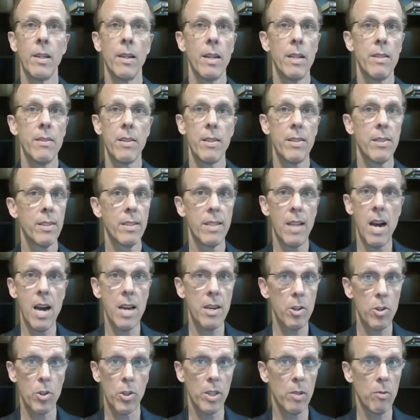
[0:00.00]
It's
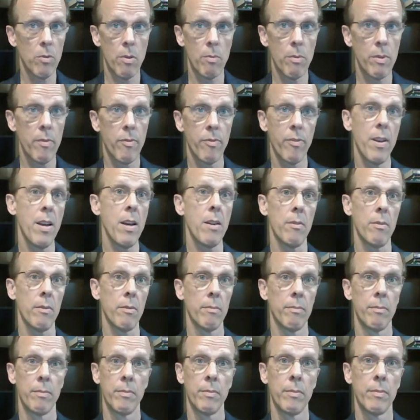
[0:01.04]
astonishing what we found.
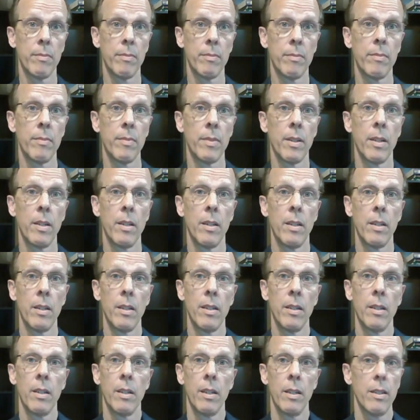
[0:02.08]

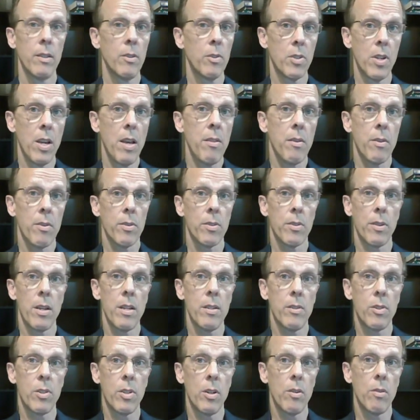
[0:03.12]
And there's others.
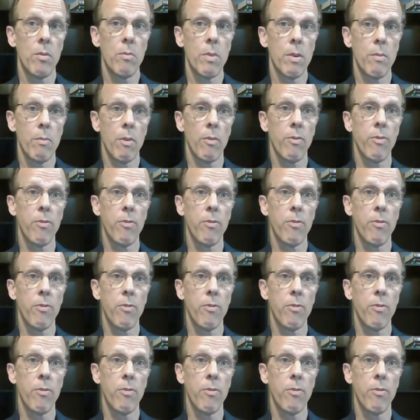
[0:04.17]
And so we were